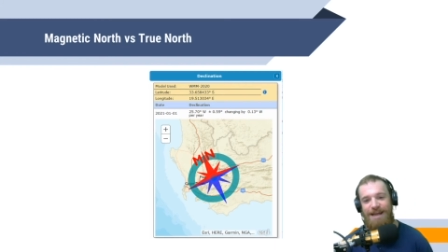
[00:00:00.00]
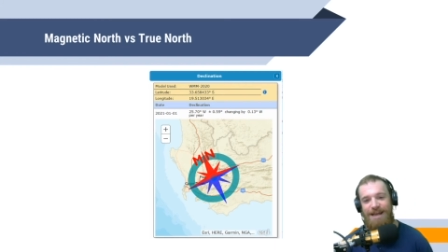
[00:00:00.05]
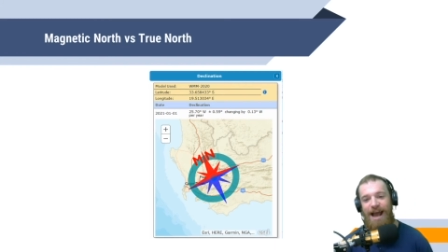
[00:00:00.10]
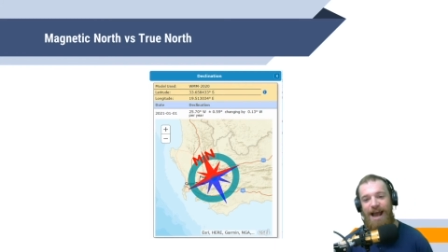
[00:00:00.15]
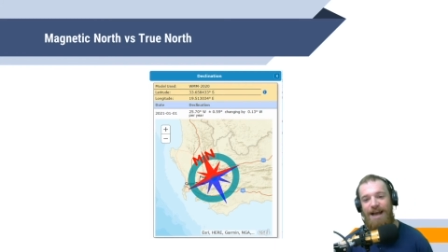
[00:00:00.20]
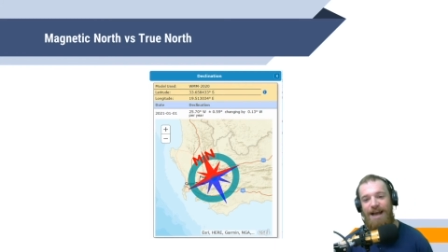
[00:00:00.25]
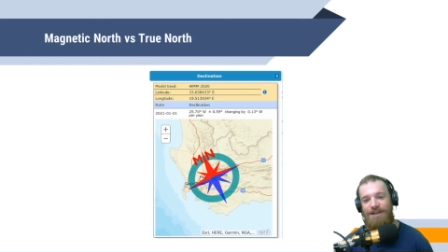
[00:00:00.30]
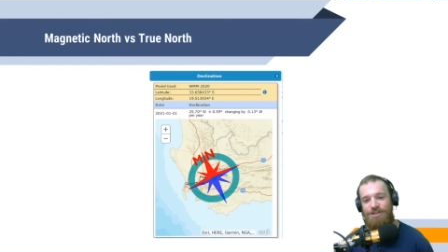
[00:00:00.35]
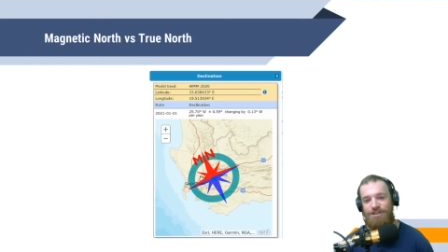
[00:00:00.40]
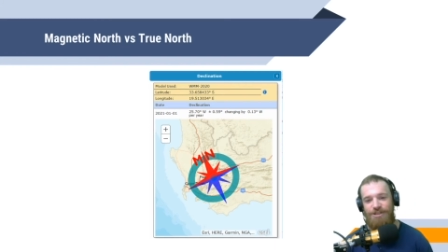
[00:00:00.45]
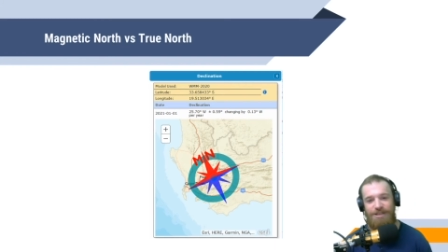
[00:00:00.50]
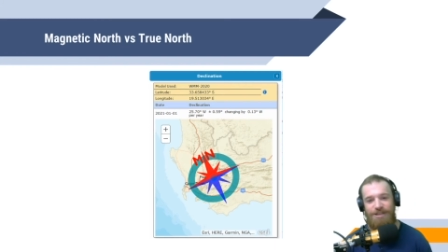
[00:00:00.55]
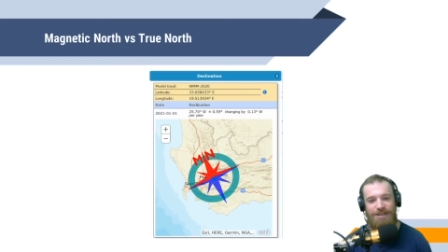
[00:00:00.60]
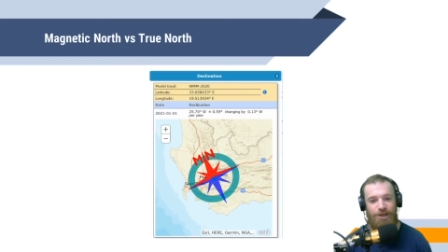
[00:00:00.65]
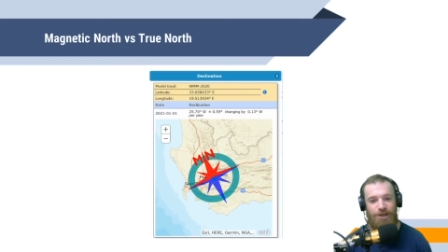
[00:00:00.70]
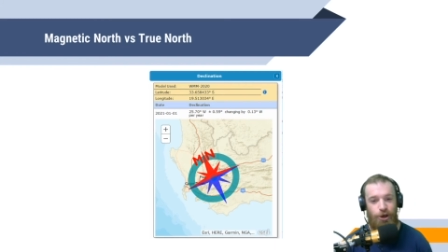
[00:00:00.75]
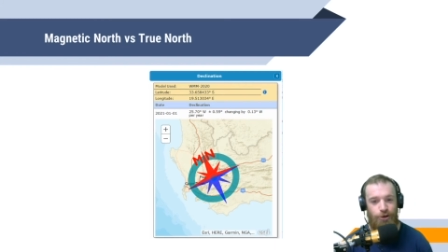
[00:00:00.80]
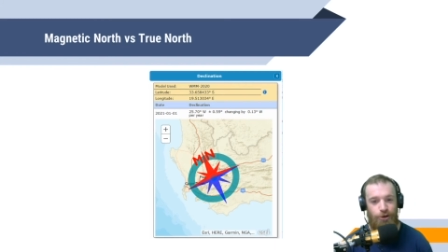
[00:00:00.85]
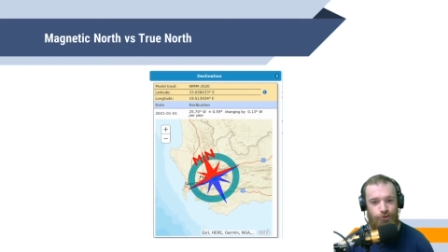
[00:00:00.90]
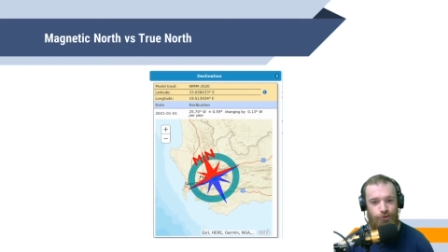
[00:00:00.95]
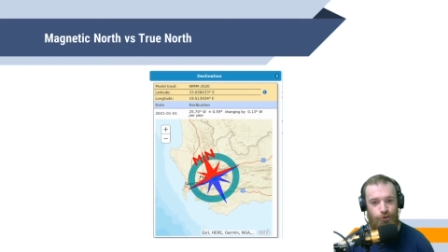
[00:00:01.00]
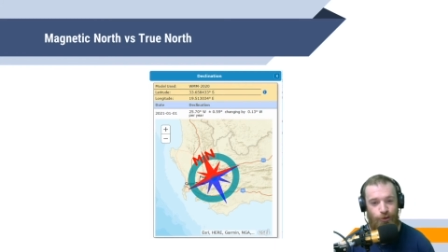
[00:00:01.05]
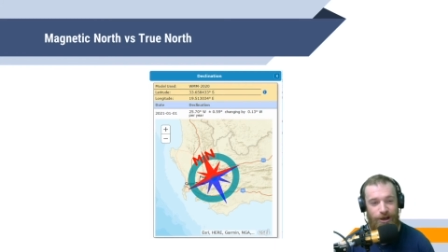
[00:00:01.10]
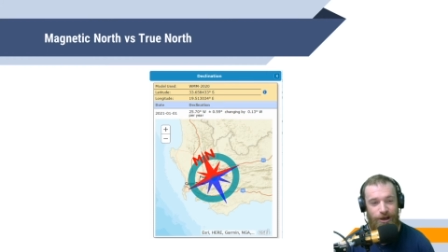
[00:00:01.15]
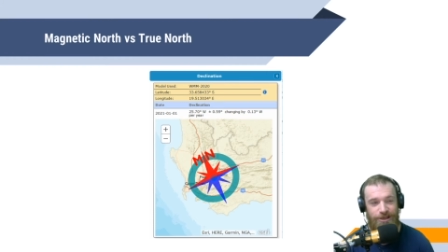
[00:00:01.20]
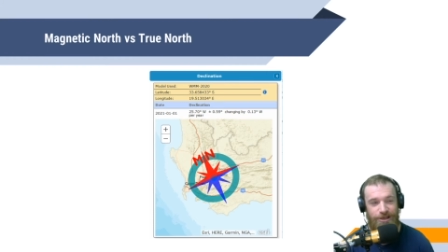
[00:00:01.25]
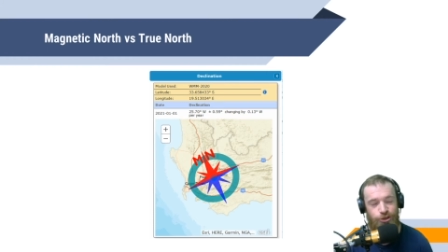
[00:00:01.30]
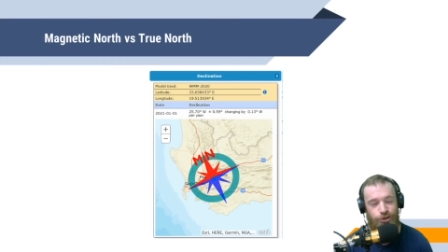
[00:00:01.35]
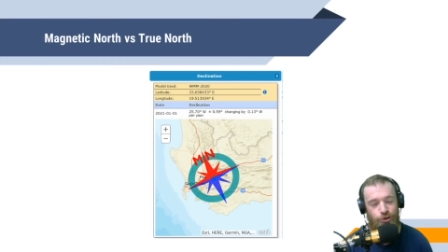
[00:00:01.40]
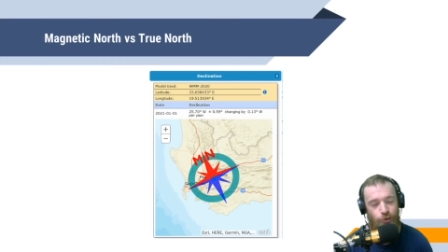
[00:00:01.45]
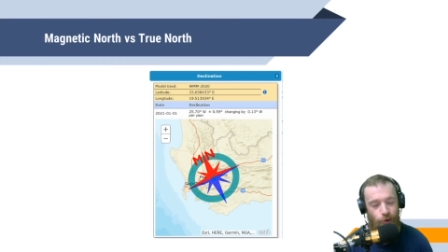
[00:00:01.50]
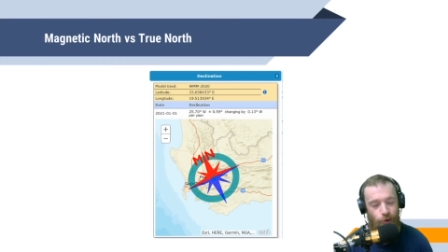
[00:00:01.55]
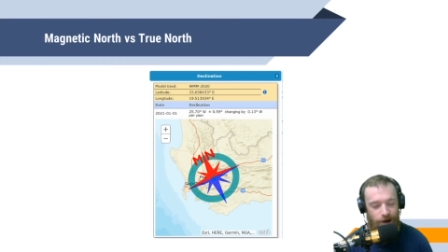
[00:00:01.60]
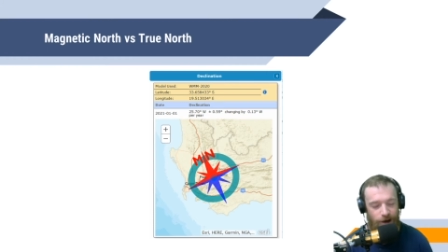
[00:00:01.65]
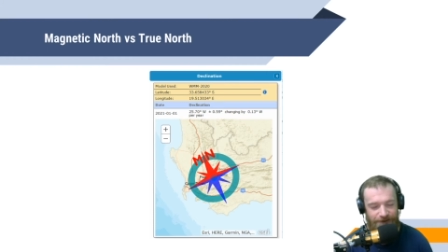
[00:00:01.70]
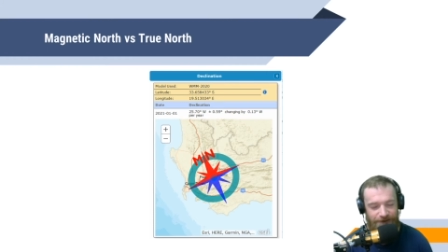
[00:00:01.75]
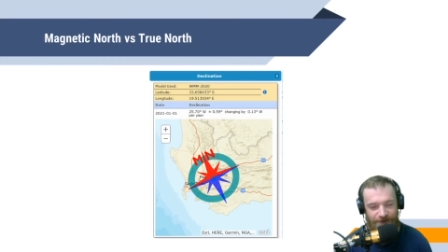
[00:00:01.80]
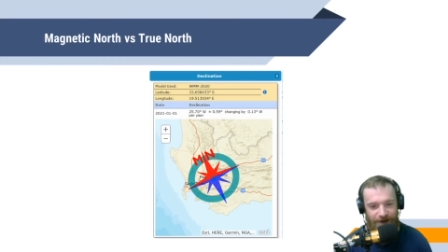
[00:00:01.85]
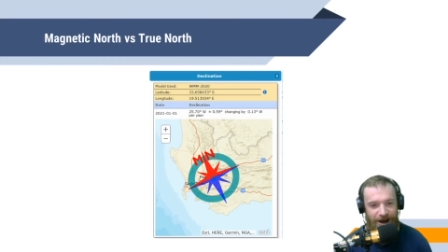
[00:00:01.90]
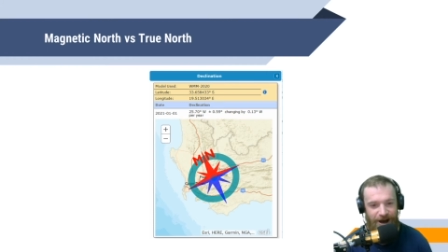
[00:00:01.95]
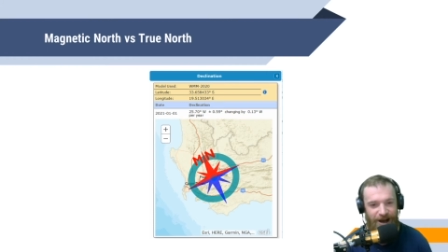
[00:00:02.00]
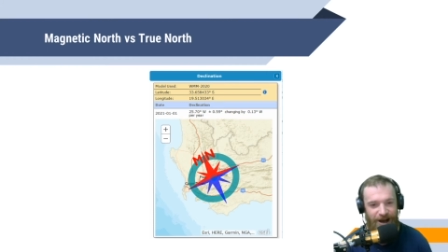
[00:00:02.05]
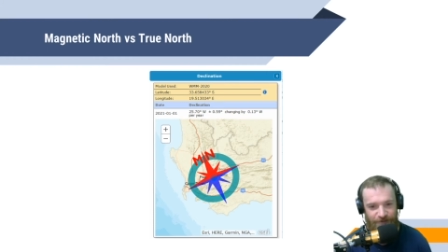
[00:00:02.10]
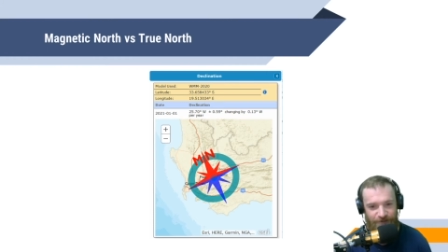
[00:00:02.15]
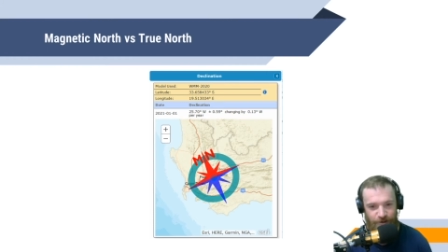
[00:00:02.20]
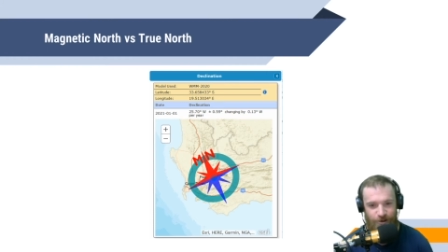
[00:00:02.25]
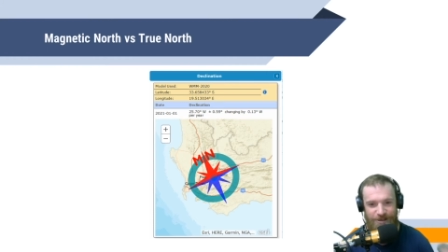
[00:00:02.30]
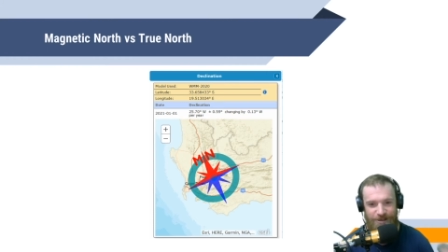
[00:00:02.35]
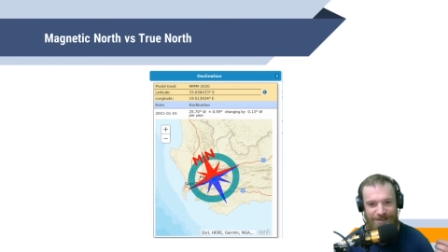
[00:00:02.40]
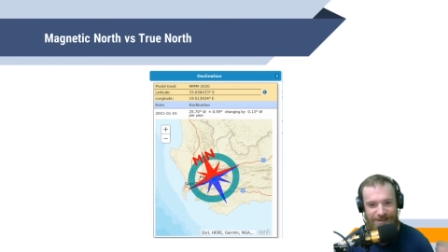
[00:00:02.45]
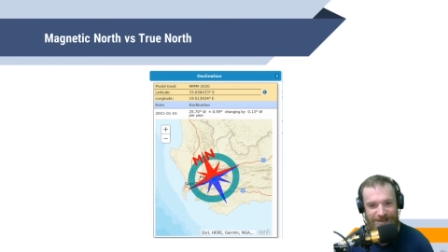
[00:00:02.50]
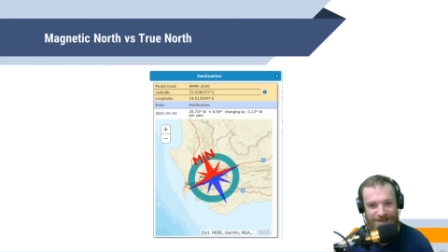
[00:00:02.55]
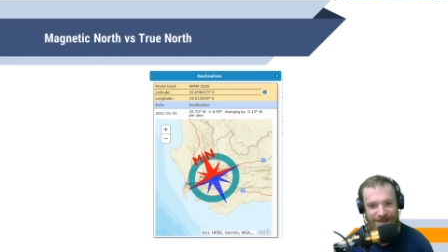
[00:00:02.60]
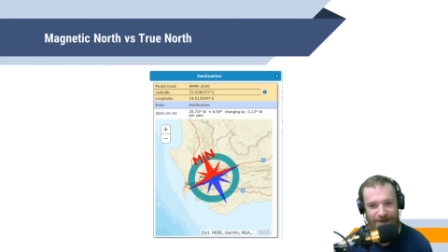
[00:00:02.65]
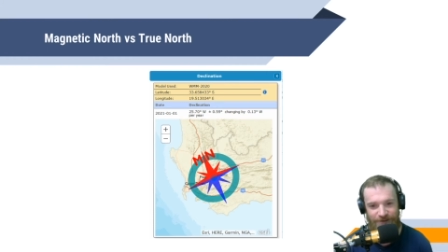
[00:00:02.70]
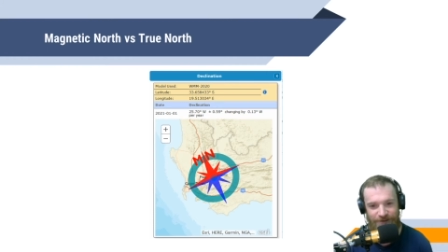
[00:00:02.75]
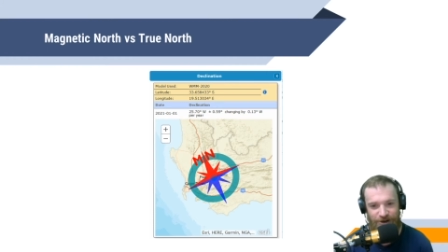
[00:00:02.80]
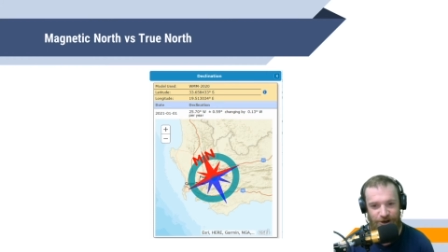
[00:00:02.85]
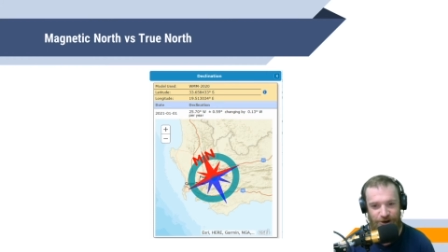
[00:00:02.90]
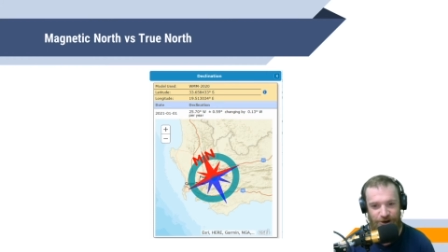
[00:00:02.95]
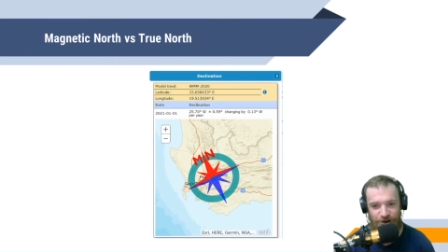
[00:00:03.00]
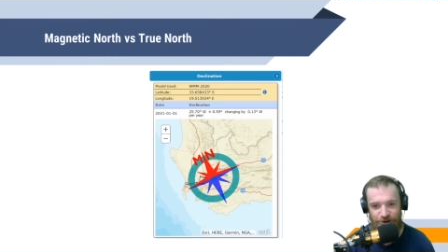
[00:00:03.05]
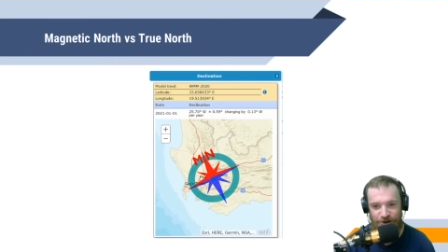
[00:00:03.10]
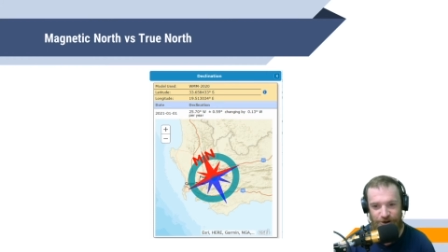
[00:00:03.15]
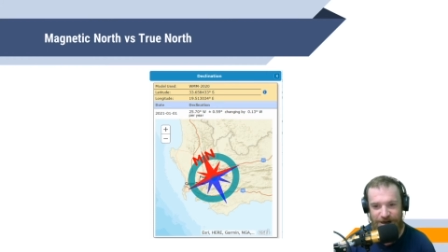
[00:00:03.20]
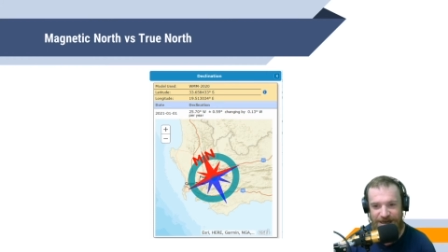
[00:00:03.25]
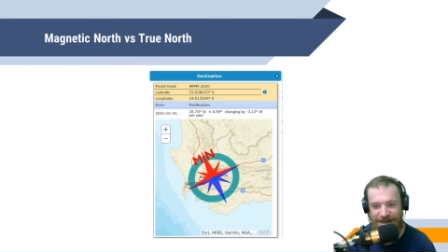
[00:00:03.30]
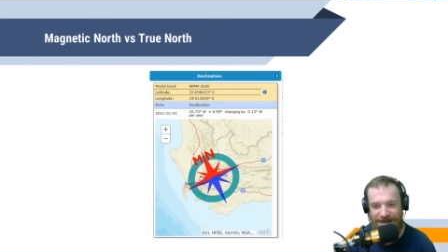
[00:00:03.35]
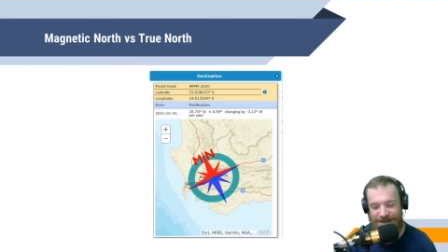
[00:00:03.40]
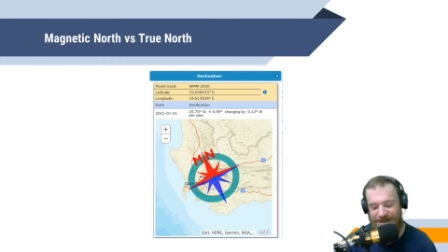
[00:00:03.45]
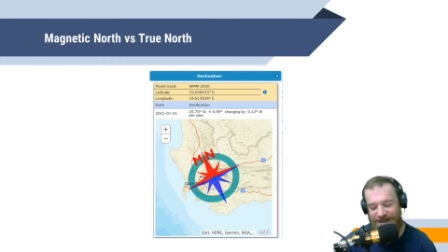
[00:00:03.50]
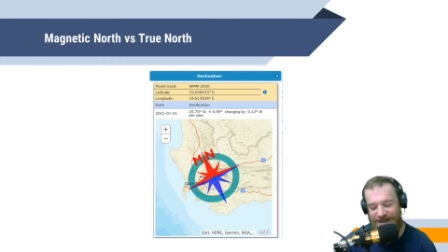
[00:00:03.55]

actually goes west 25.7 degrees.